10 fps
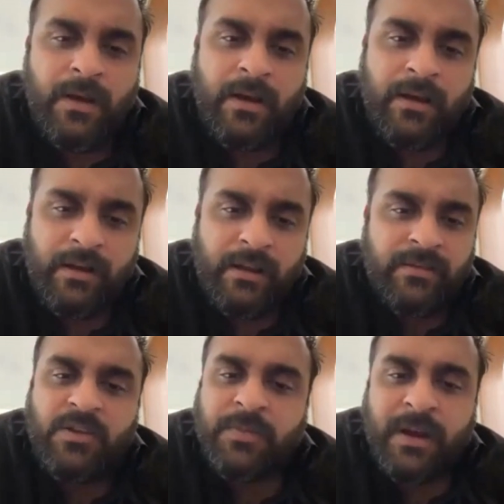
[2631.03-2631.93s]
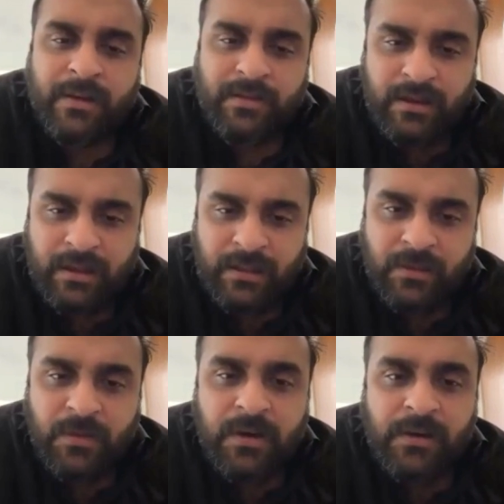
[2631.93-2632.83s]
a rescued Pakistani
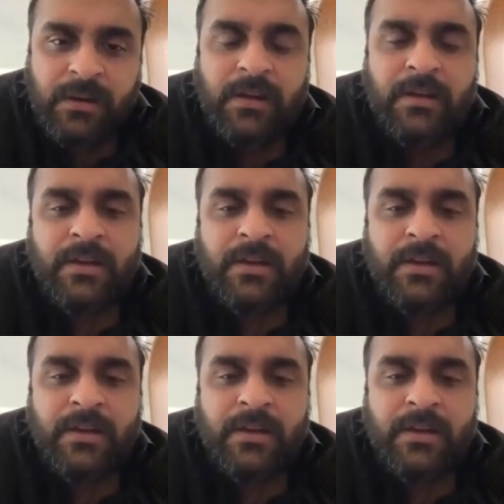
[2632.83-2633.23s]
Hindu girl